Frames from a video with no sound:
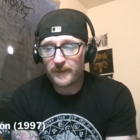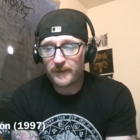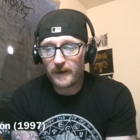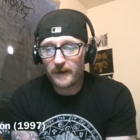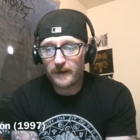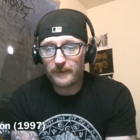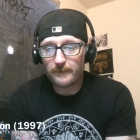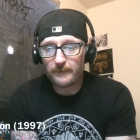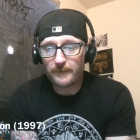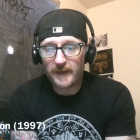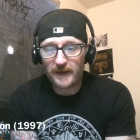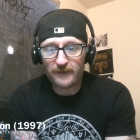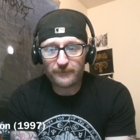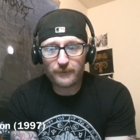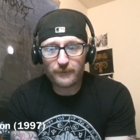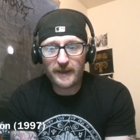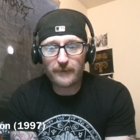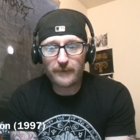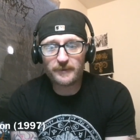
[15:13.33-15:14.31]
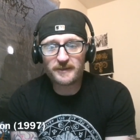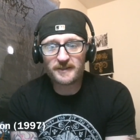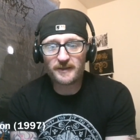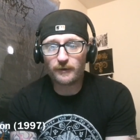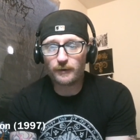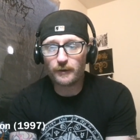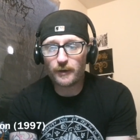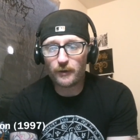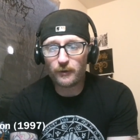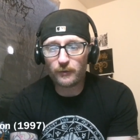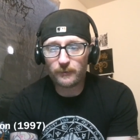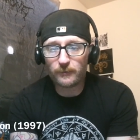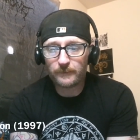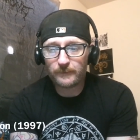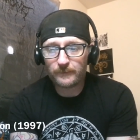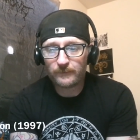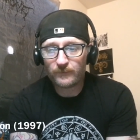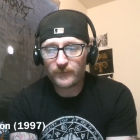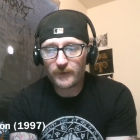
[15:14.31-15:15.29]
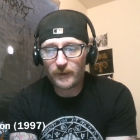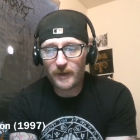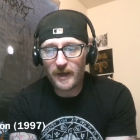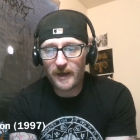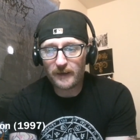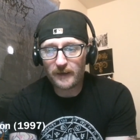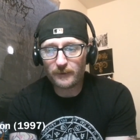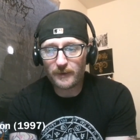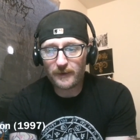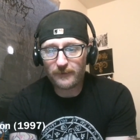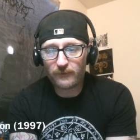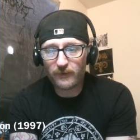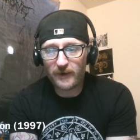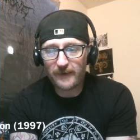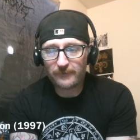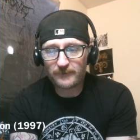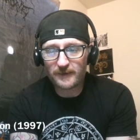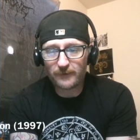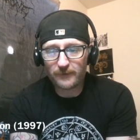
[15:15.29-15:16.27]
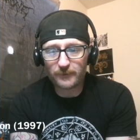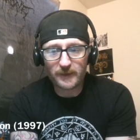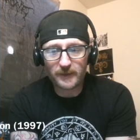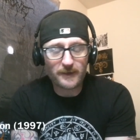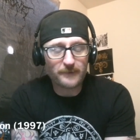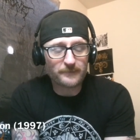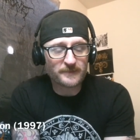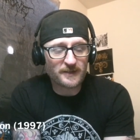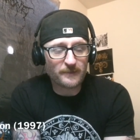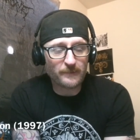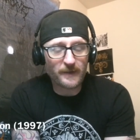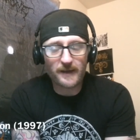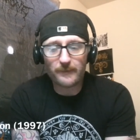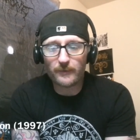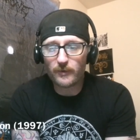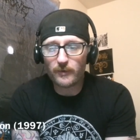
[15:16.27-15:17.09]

Um, and for that reason alone, uh, Lovecraft definitely comes to mind.